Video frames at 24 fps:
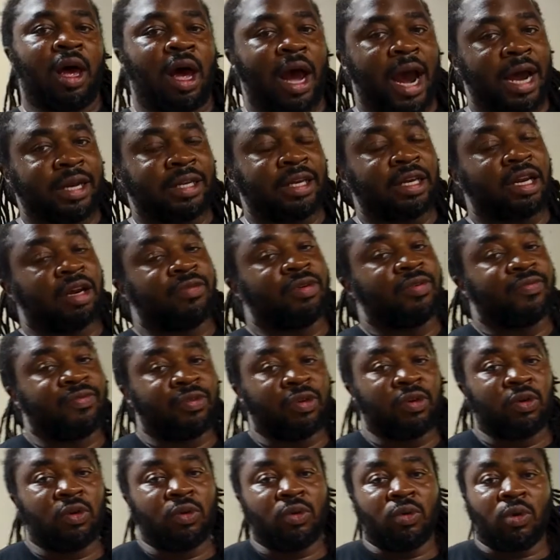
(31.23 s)
I did a
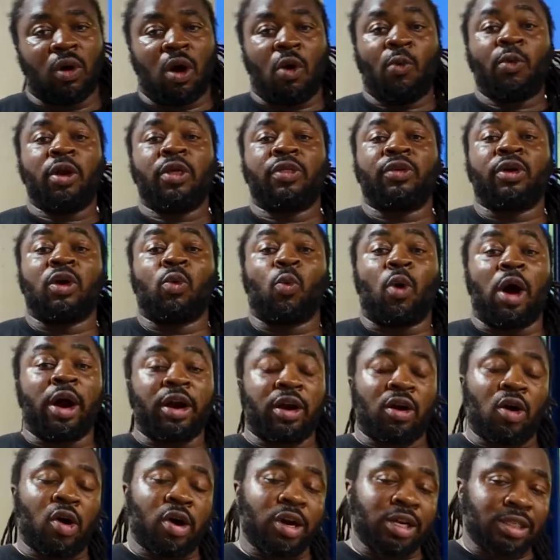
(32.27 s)
review on one of their
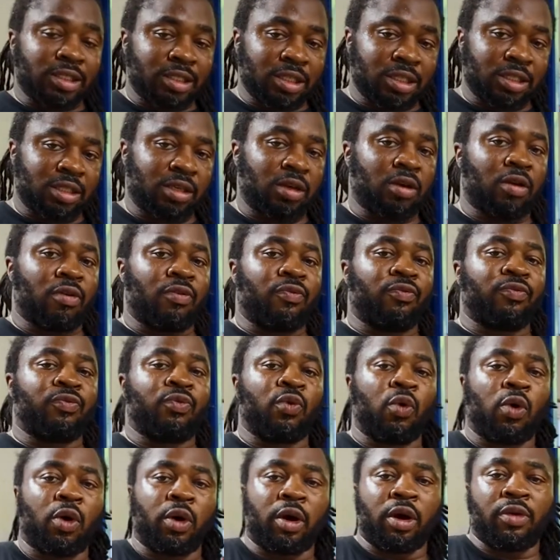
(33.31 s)
wiring harnesses
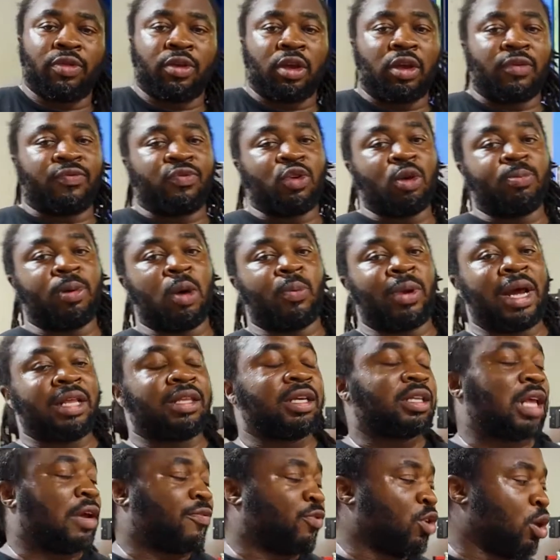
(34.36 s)
for the fuel pump when I
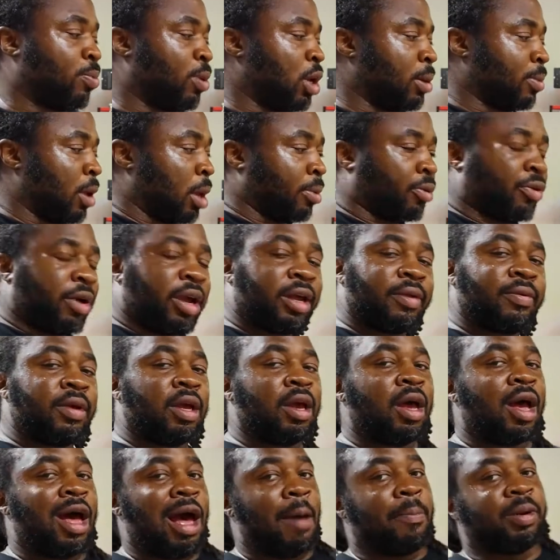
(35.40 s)
did that fuel pump upgrade.
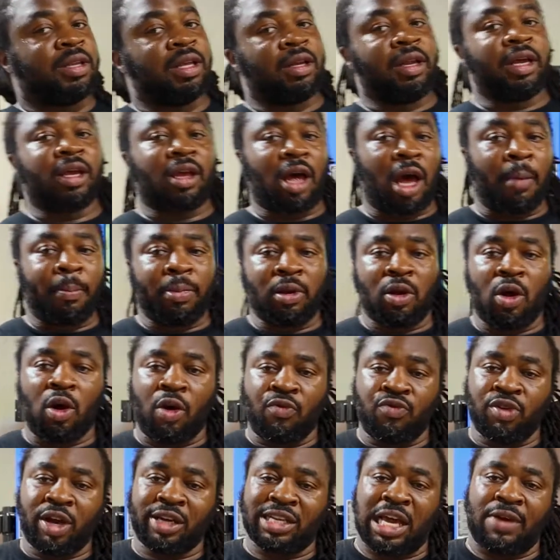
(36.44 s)
I'll put the link up below
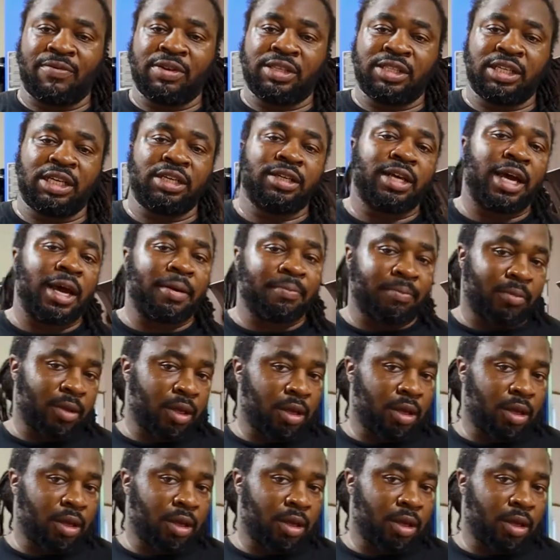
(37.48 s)
if you guys haven't seen that.